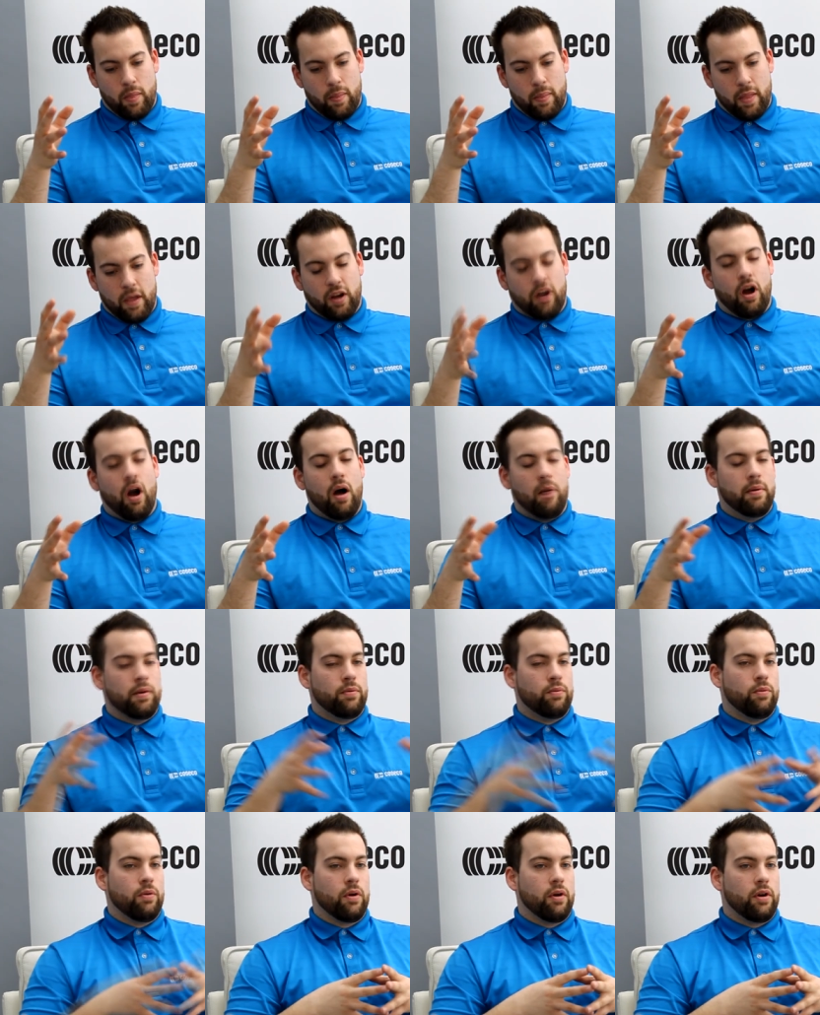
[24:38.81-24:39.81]
a common
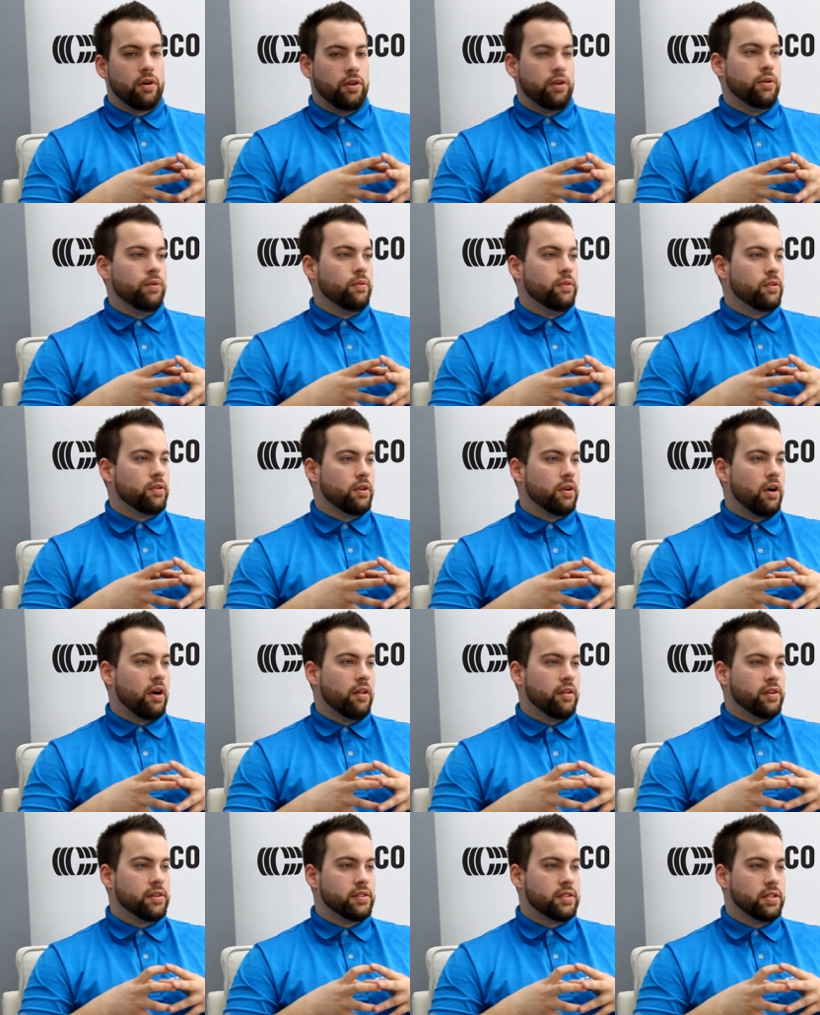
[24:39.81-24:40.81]
word used in all
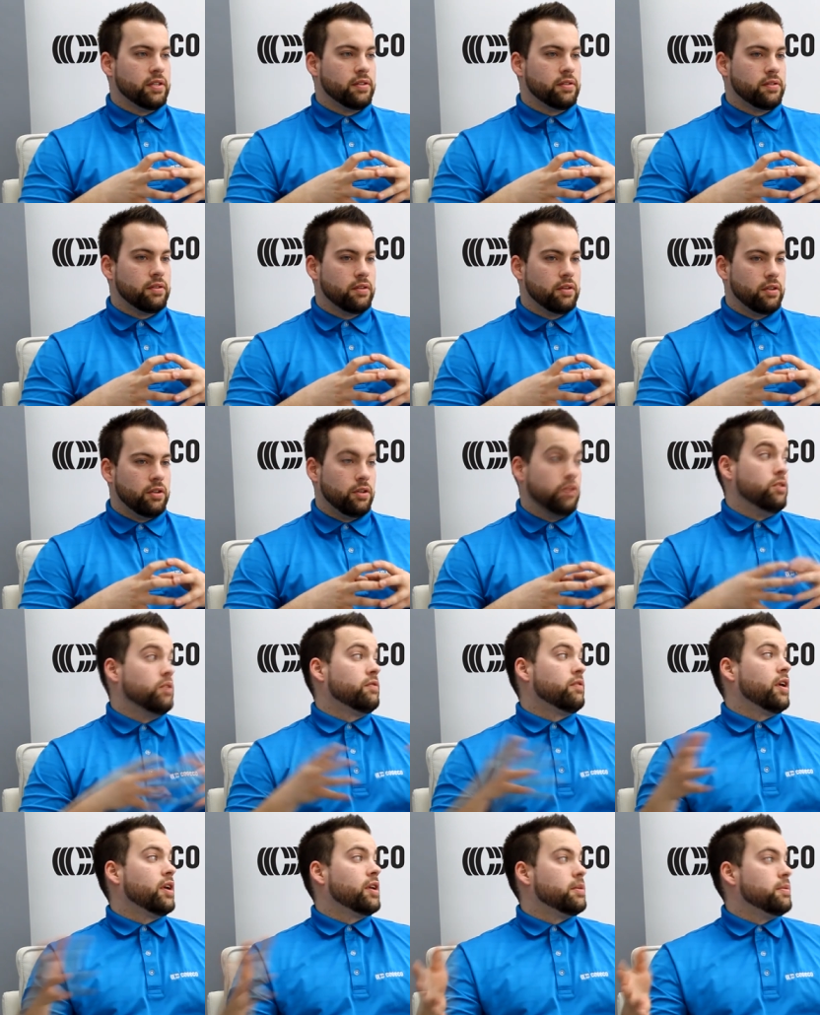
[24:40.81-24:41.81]
this is
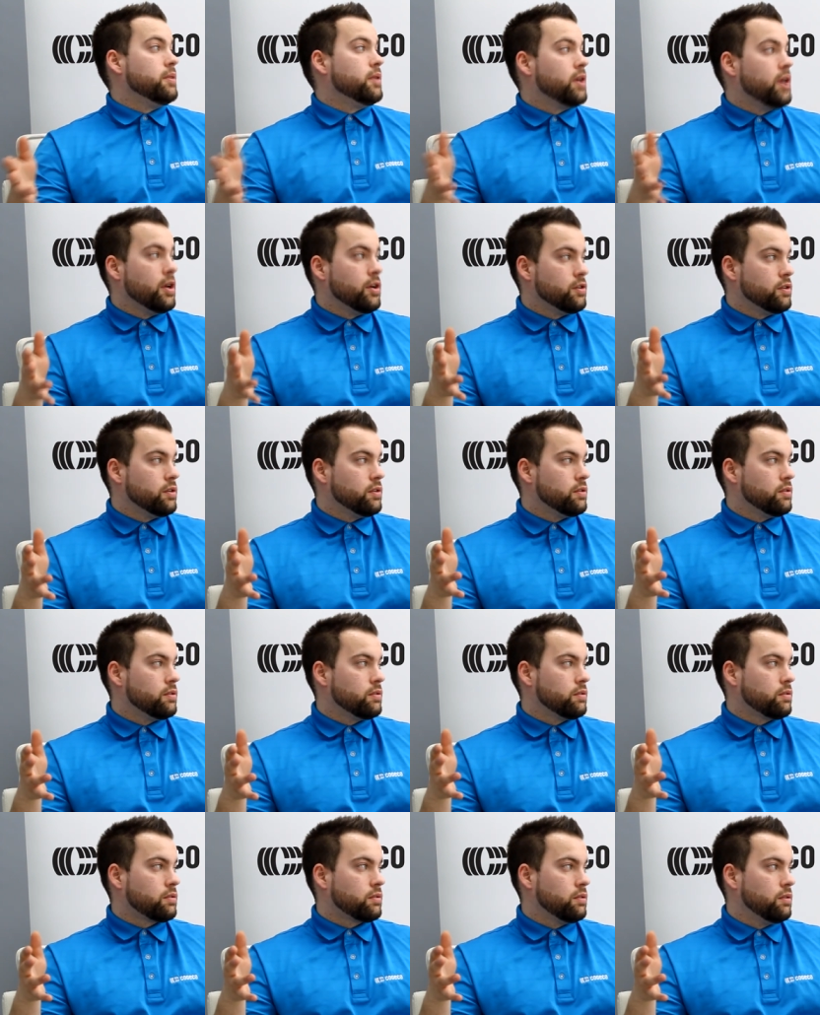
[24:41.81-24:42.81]
unified communications.
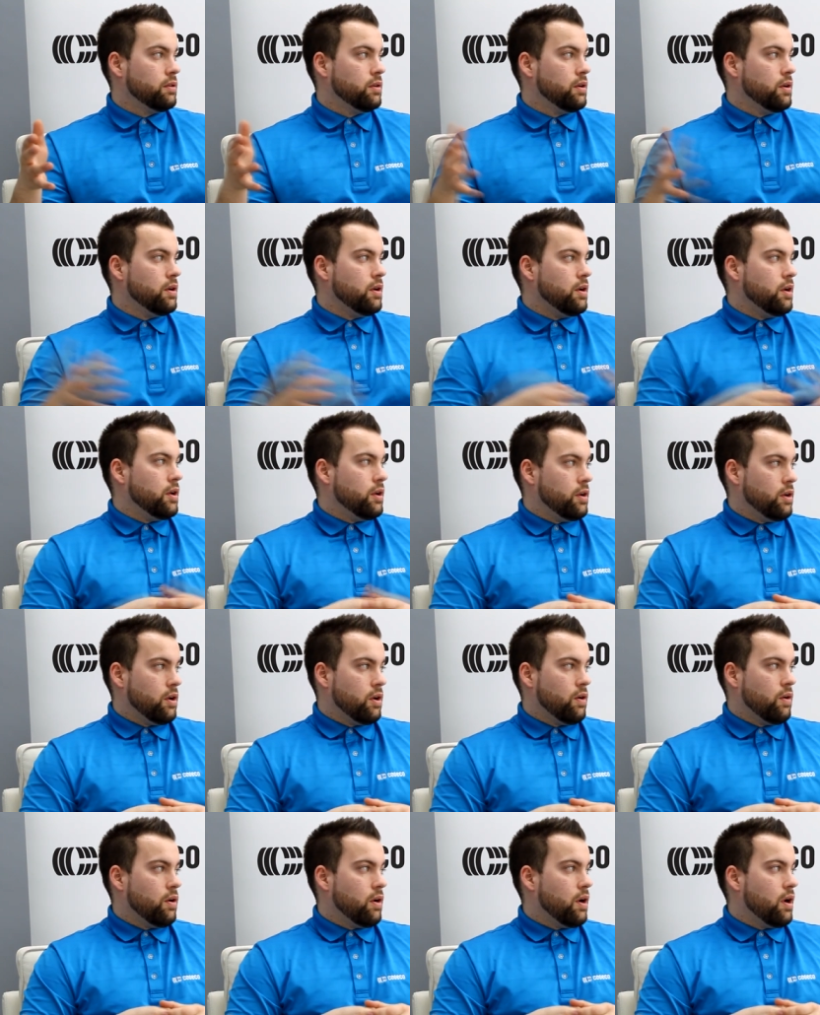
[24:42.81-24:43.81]
You know,
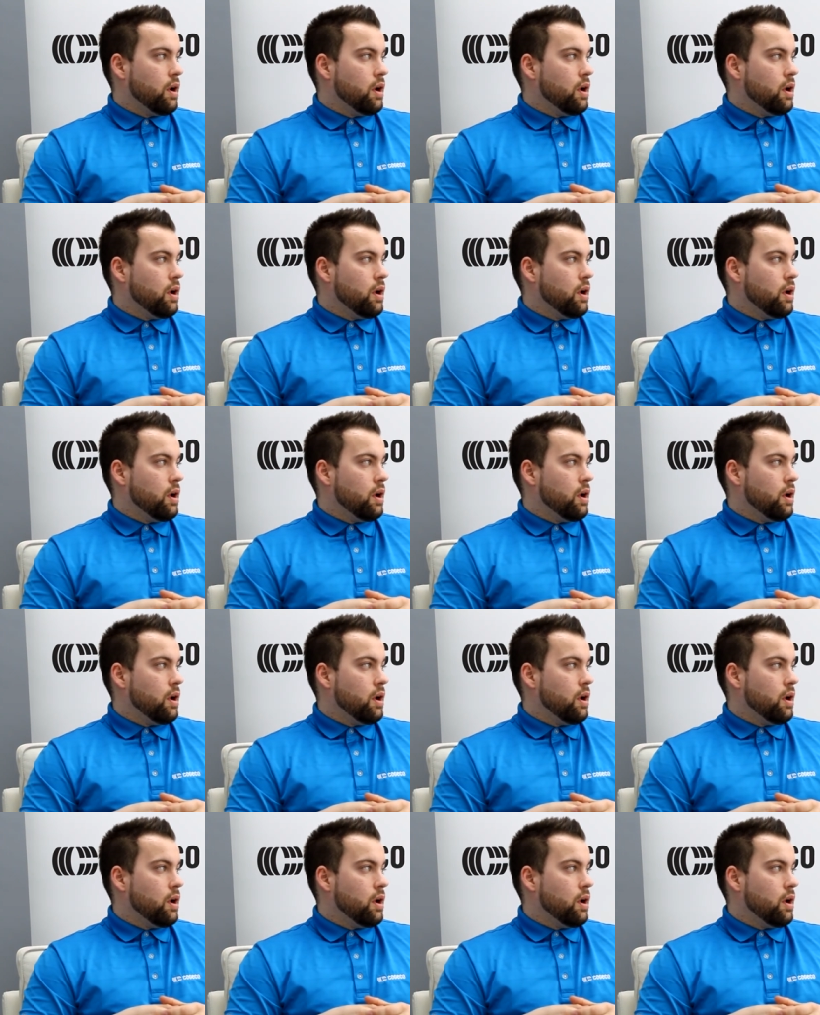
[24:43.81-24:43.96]
yes,